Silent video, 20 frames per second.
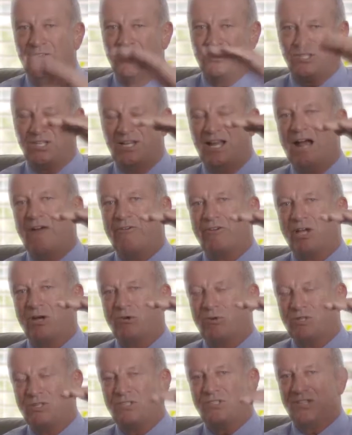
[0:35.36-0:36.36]
the
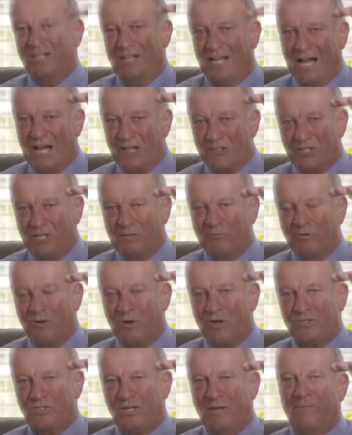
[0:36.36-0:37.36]
scenario is asking
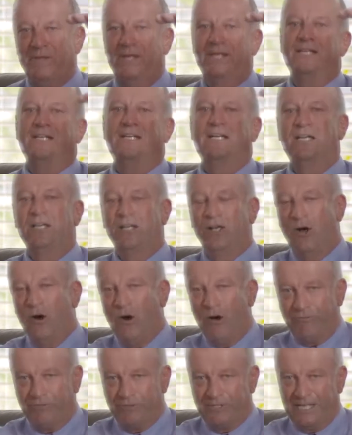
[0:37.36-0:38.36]
price up here,
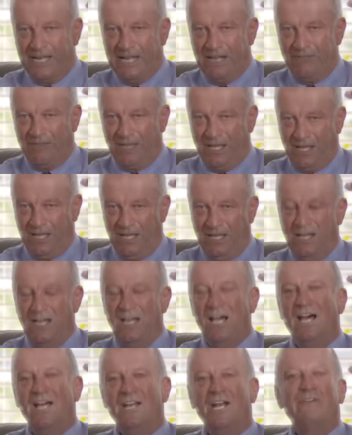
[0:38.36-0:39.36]
offer down there.
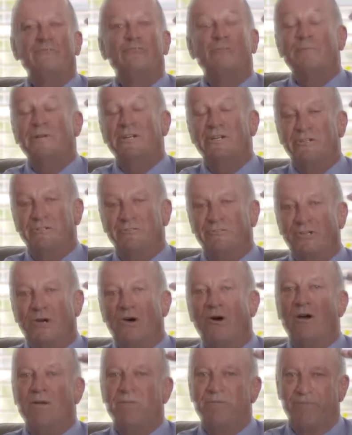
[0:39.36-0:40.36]
And over a period of
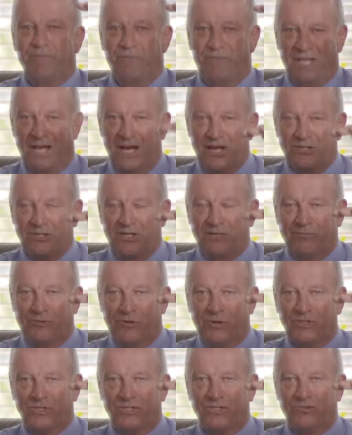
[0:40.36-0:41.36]
time, the asking
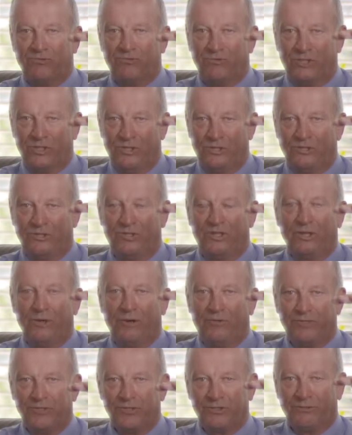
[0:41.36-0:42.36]
price is reduced, the
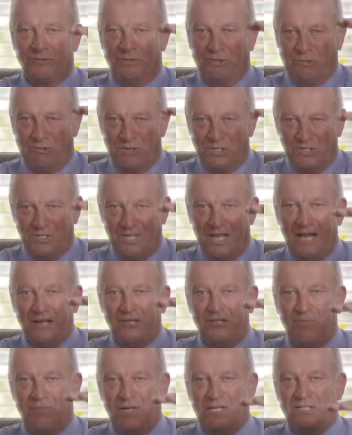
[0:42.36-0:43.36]
offers are increased, and
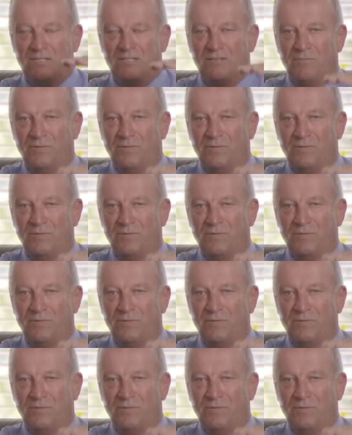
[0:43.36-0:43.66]
you meet in the